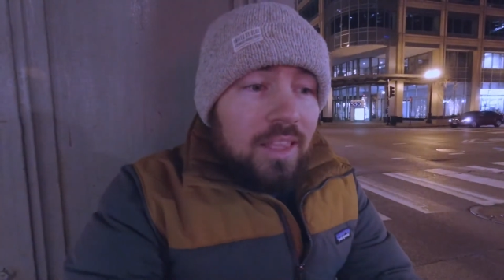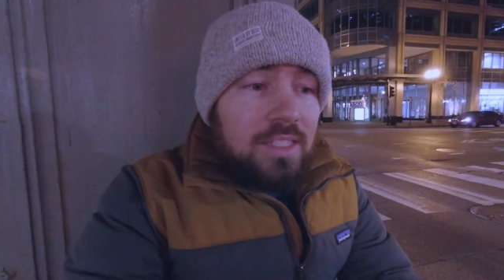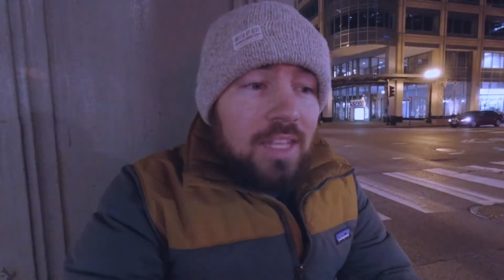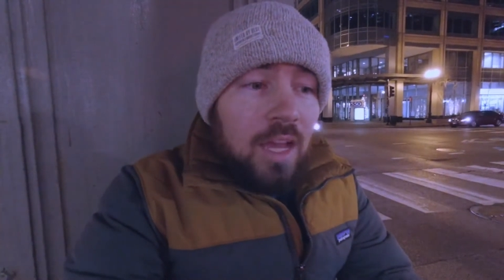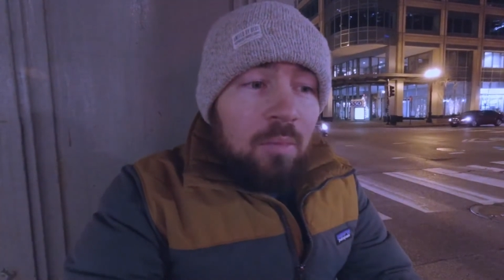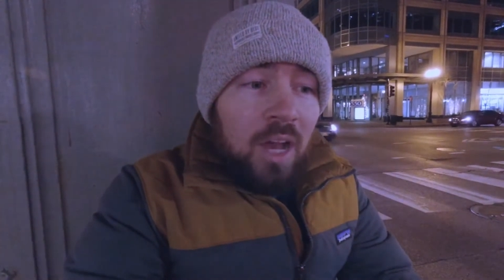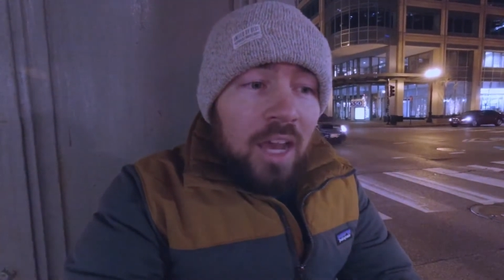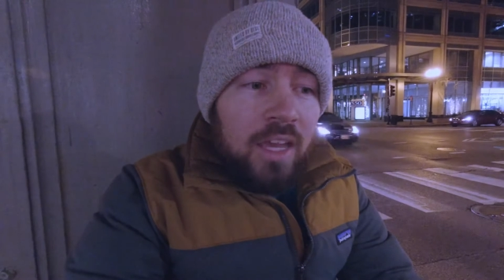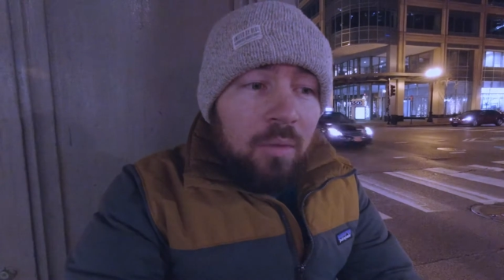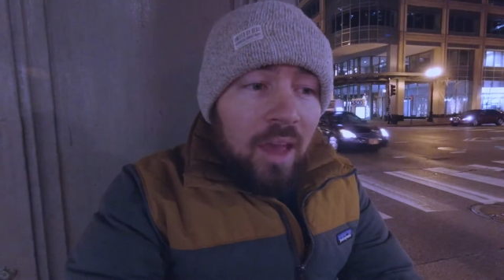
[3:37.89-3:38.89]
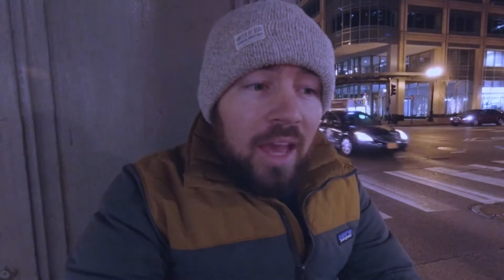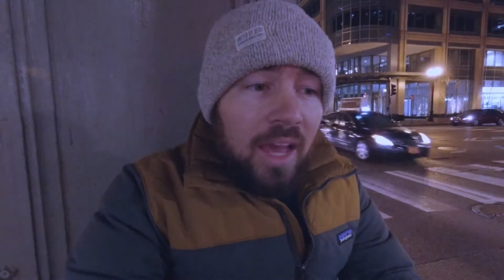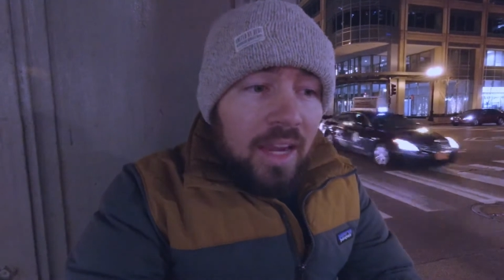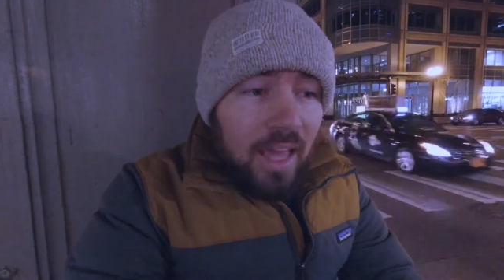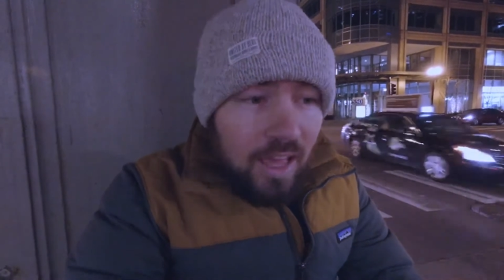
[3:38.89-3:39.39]
This time I am
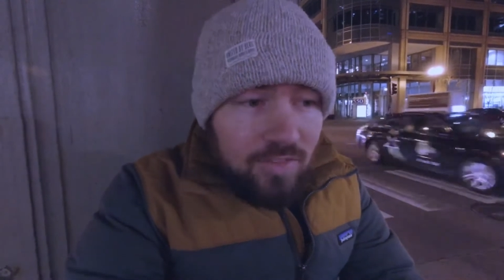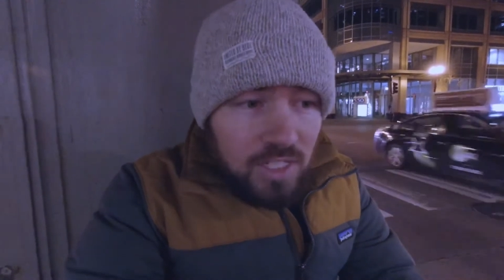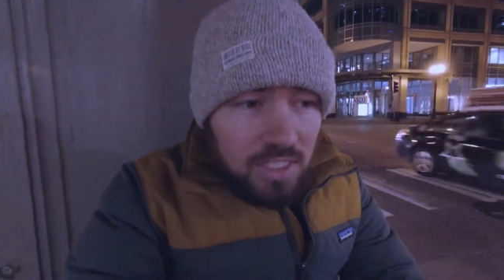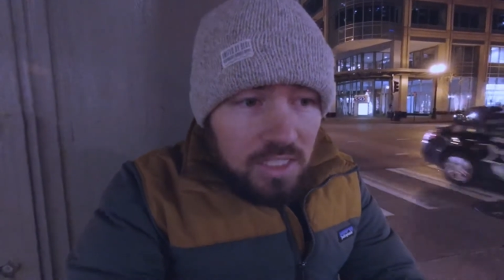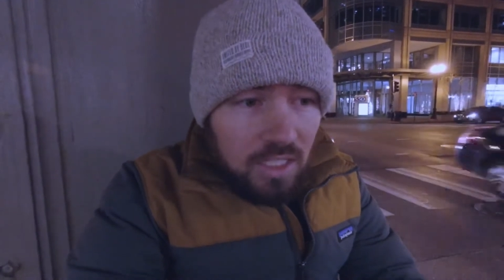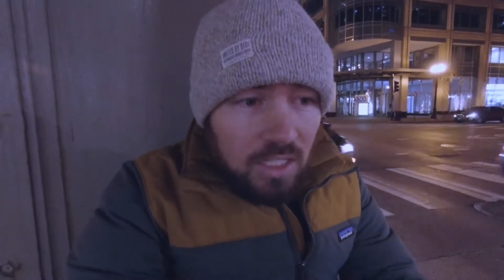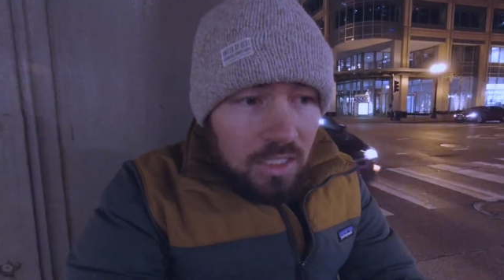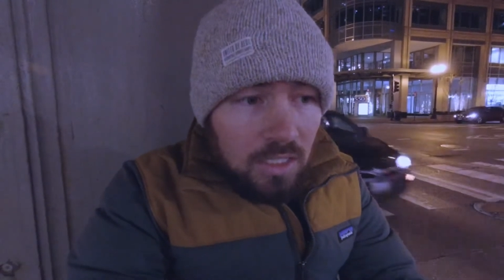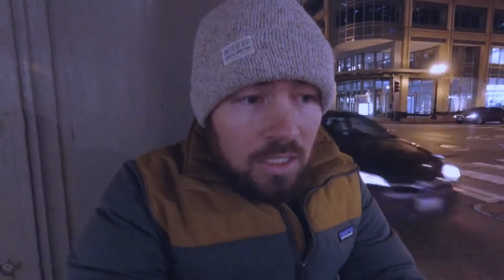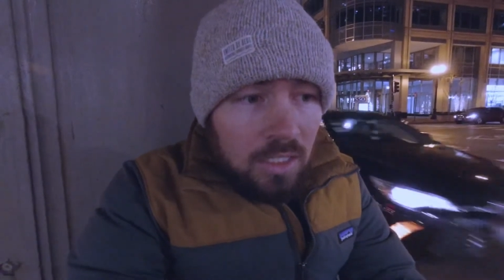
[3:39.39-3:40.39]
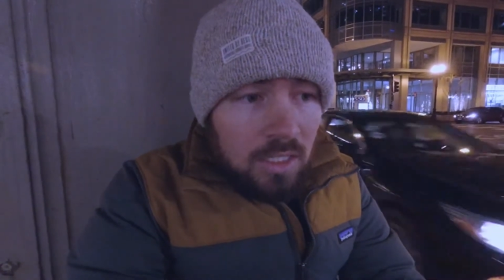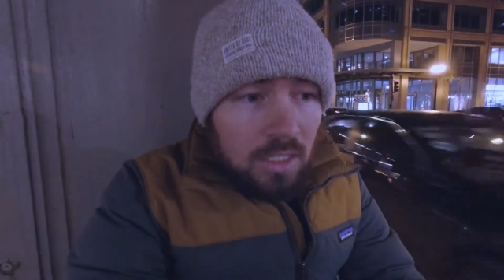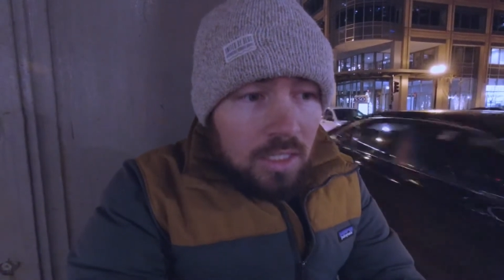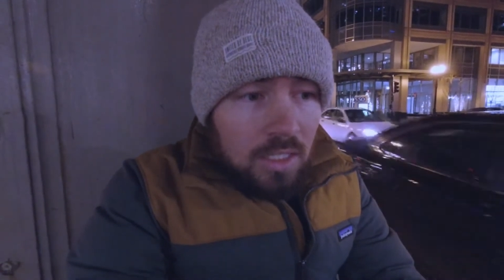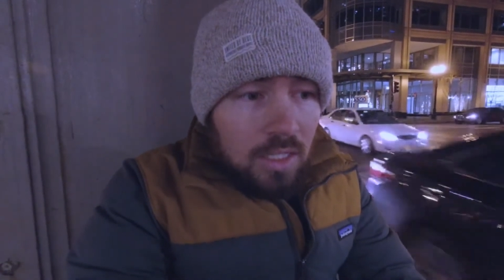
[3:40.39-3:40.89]
at f16,
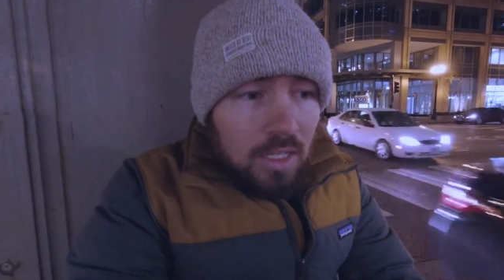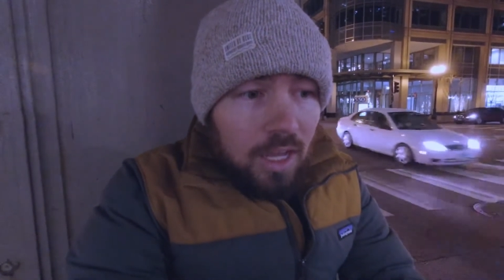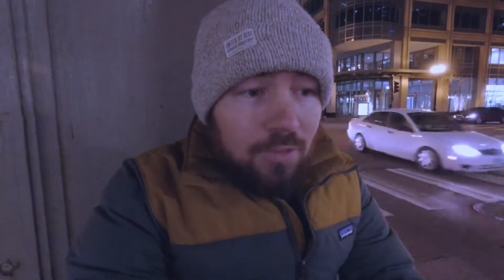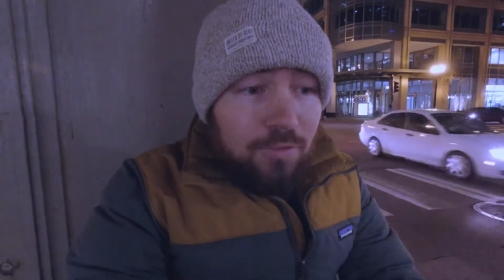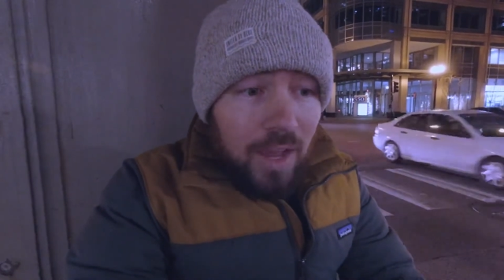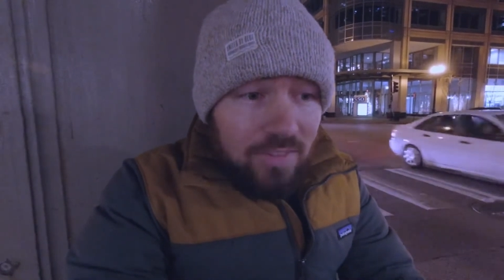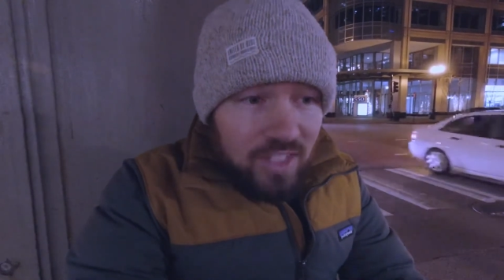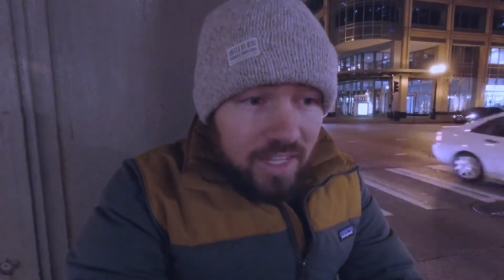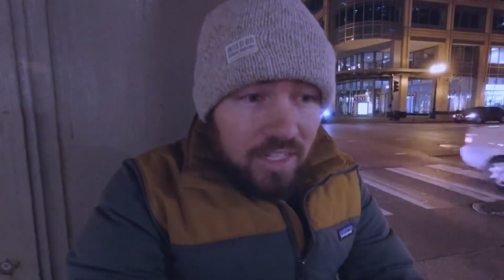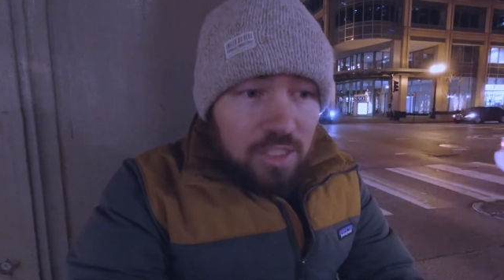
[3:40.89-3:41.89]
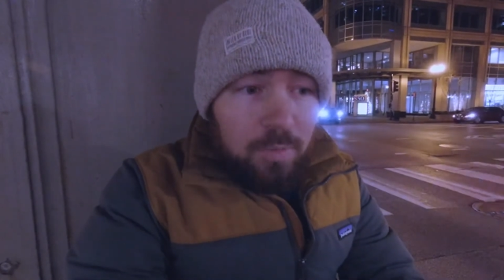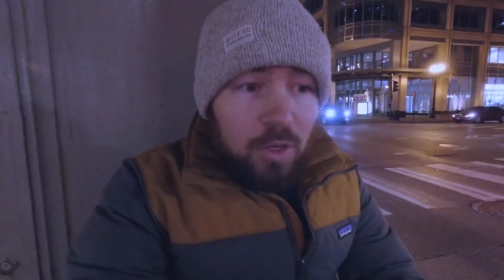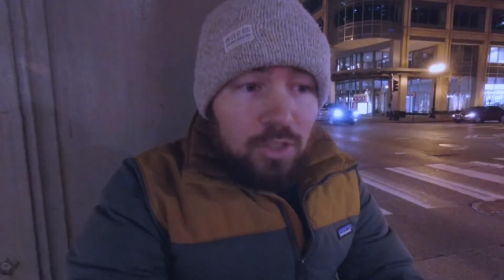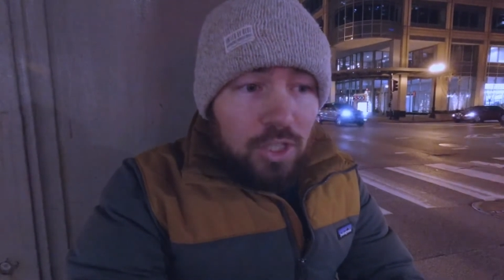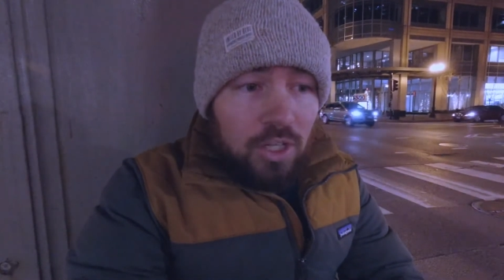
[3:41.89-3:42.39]
a 5-second
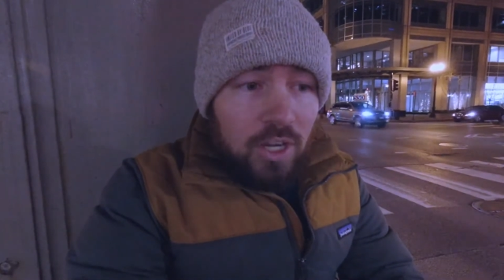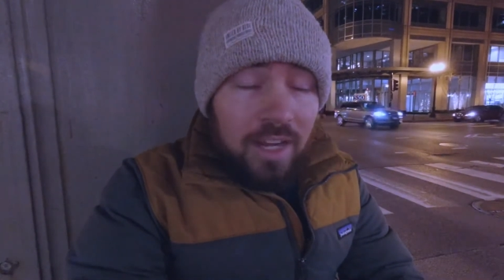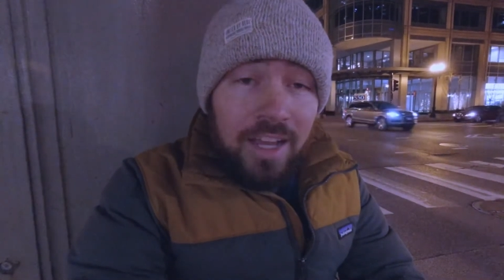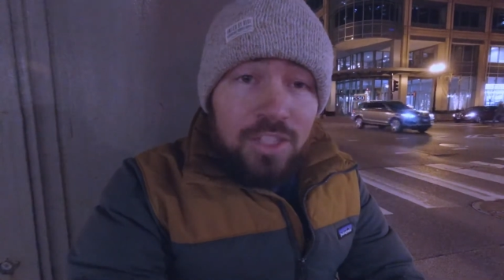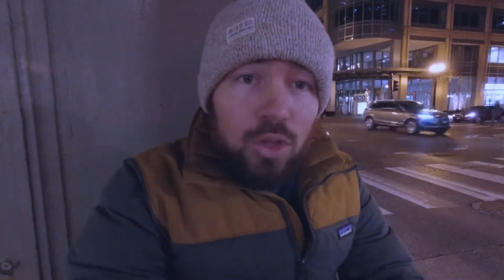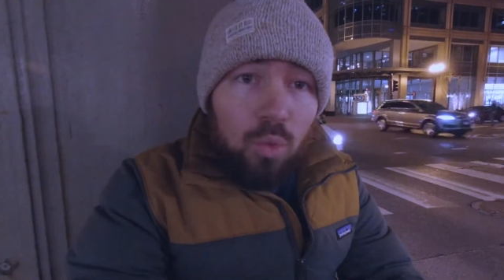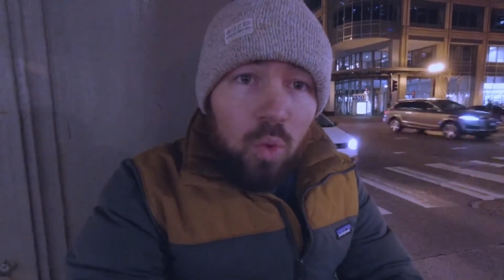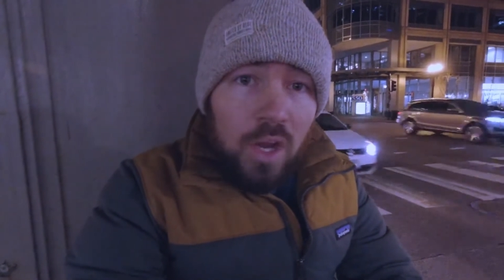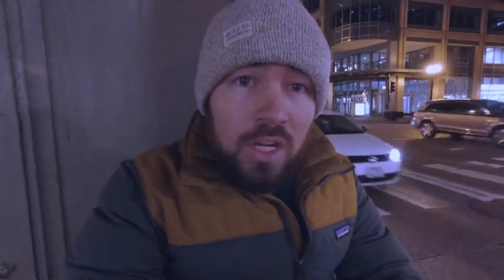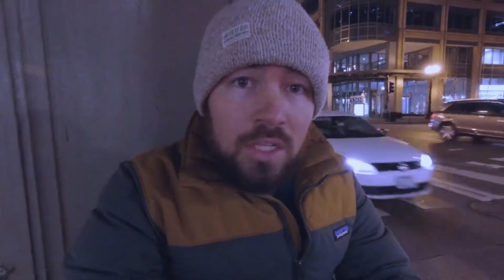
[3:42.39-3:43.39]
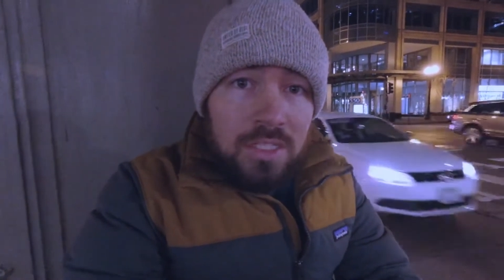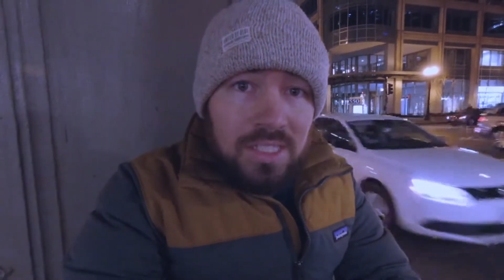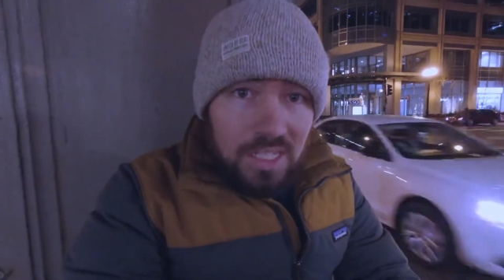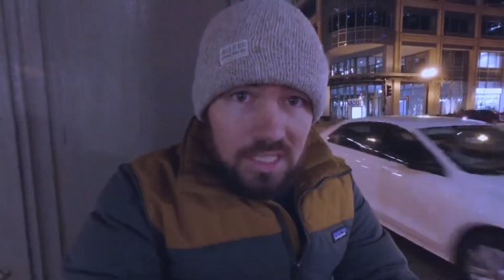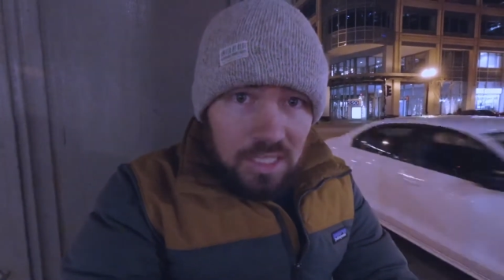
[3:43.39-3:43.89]
exposure, and ISO
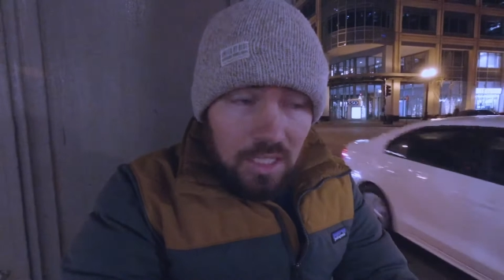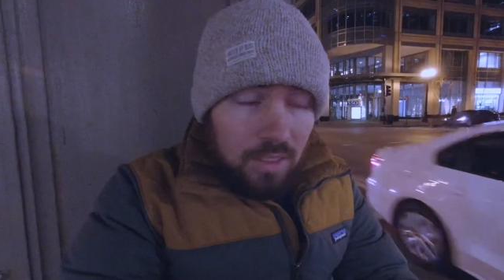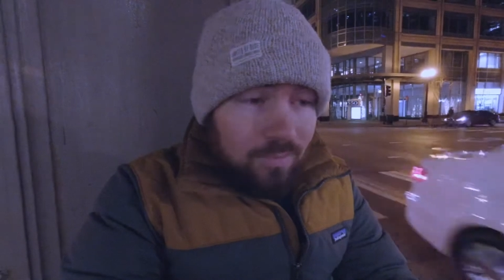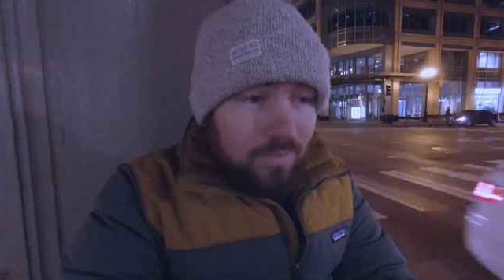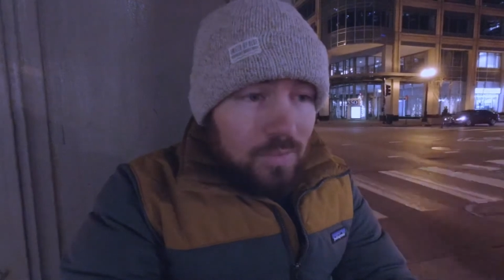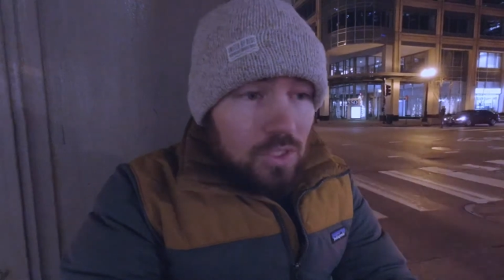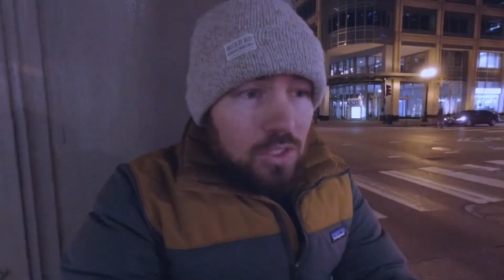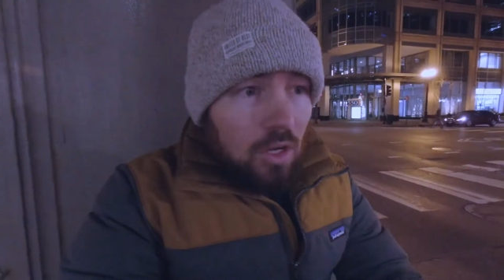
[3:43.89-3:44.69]
160.